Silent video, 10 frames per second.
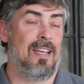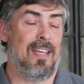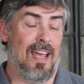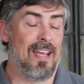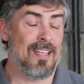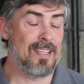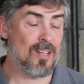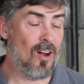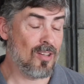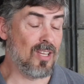it's
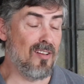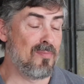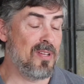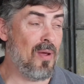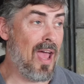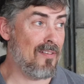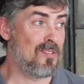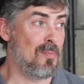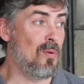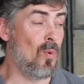a hard life, but you have
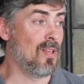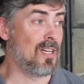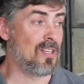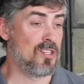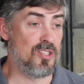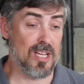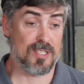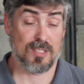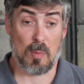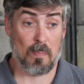to be willing to
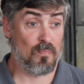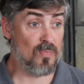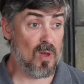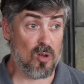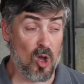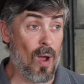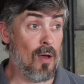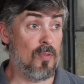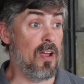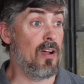just go
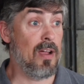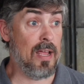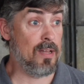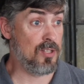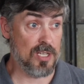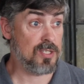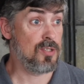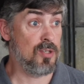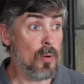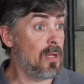out there and
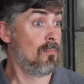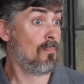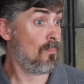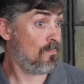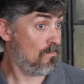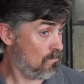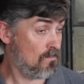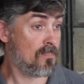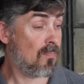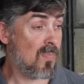just do it.
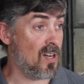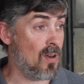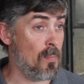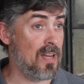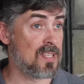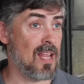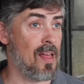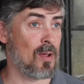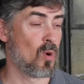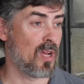It's not
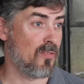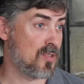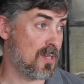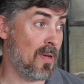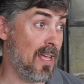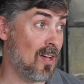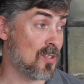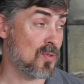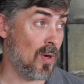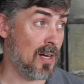like working for somebody
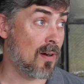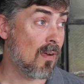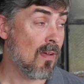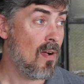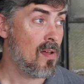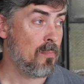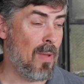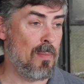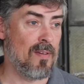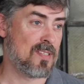else where
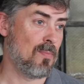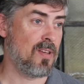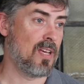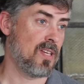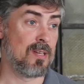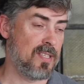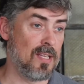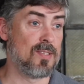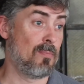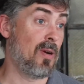maybe if something doesn't get
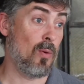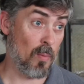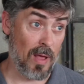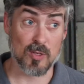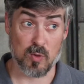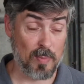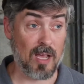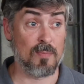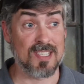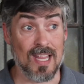done, somebody else will
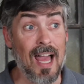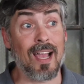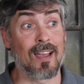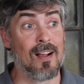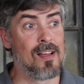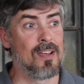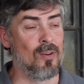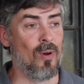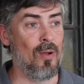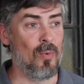pick up the slack.
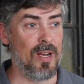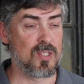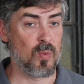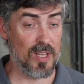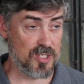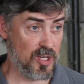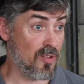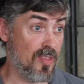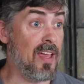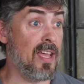right? When it's
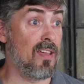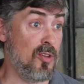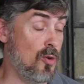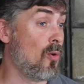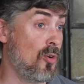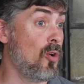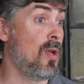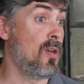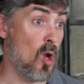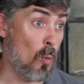your thing, if you don't do
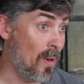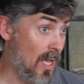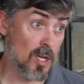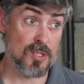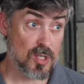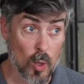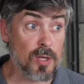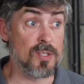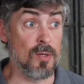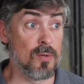it, nobody else is
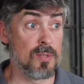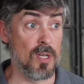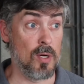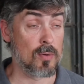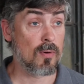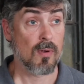going to. So,